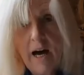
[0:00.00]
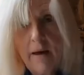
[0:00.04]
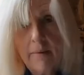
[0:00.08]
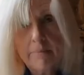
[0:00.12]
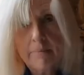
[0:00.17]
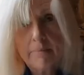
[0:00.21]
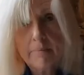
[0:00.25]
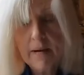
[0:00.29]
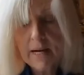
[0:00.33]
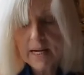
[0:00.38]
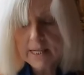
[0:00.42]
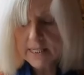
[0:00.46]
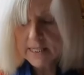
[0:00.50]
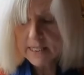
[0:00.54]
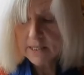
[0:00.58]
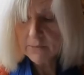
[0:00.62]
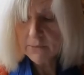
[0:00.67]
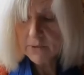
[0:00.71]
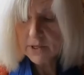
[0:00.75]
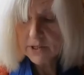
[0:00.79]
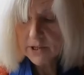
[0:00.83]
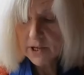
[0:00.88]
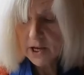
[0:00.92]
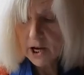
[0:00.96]
and many
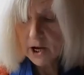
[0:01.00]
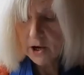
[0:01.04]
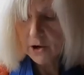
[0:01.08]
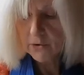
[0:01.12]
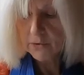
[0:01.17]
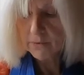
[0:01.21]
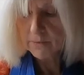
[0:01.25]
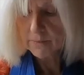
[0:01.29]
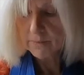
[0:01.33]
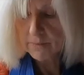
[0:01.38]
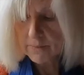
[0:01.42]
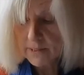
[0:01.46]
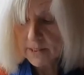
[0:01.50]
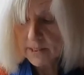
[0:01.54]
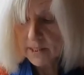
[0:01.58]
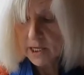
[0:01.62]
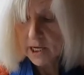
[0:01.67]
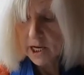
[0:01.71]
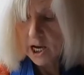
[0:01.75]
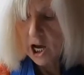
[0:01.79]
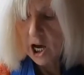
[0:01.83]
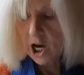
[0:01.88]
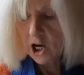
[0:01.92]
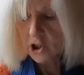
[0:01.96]
with homes
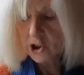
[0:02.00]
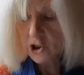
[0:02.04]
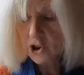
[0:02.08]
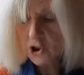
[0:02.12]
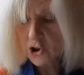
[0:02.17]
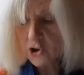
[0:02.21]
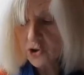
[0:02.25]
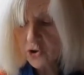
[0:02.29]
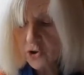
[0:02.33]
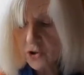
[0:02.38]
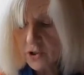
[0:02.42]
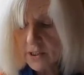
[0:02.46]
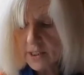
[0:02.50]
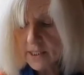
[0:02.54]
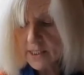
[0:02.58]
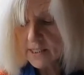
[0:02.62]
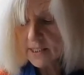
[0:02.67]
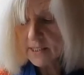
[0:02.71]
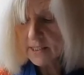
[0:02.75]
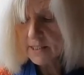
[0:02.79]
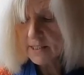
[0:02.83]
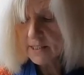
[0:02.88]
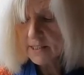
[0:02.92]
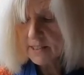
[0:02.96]
are
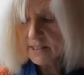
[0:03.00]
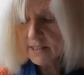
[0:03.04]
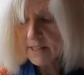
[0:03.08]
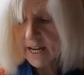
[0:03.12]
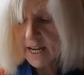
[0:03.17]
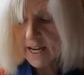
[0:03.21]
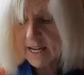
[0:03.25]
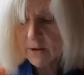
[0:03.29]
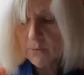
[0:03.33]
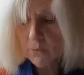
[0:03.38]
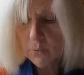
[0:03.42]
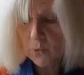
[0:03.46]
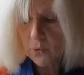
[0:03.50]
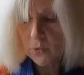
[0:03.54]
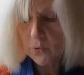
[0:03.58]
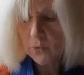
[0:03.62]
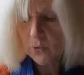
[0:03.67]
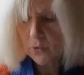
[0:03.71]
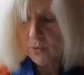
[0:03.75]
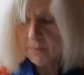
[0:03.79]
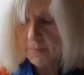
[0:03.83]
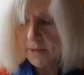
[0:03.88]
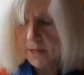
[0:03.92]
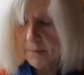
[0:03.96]
struggling to stay
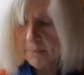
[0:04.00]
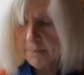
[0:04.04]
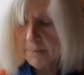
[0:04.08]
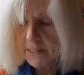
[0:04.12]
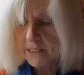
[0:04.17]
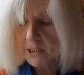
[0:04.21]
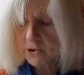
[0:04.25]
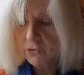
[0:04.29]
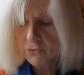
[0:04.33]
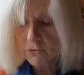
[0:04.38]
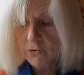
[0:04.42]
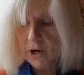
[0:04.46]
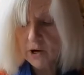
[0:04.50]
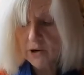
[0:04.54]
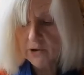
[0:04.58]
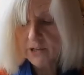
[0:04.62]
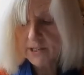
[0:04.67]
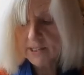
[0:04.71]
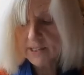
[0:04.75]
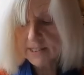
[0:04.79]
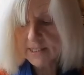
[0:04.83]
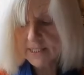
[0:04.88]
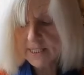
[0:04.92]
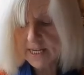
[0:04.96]
warm amid
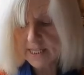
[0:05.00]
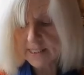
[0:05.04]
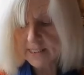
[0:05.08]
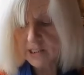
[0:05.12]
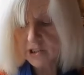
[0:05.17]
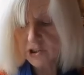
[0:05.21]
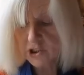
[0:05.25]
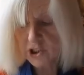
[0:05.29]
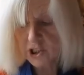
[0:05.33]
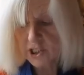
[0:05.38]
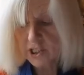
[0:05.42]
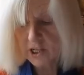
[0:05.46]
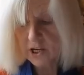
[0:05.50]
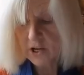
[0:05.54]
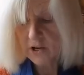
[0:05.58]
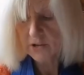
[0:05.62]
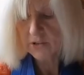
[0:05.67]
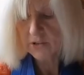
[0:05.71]
rising energy